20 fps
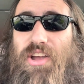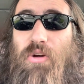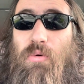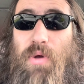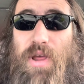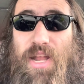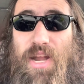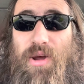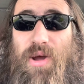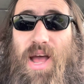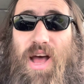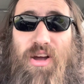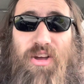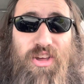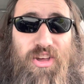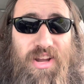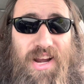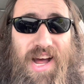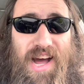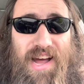We know how
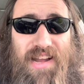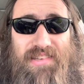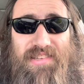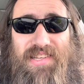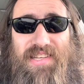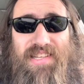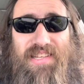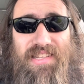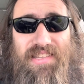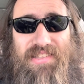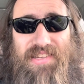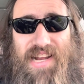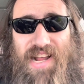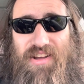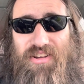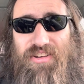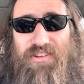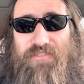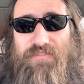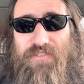good Hansi is and how
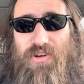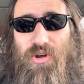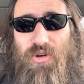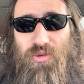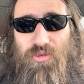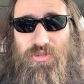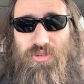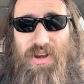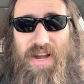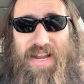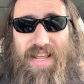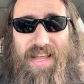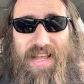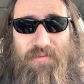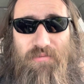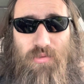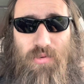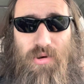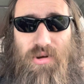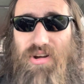good vocal
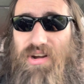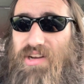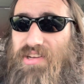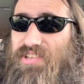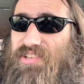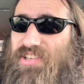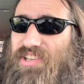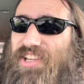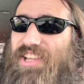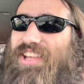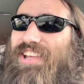training works.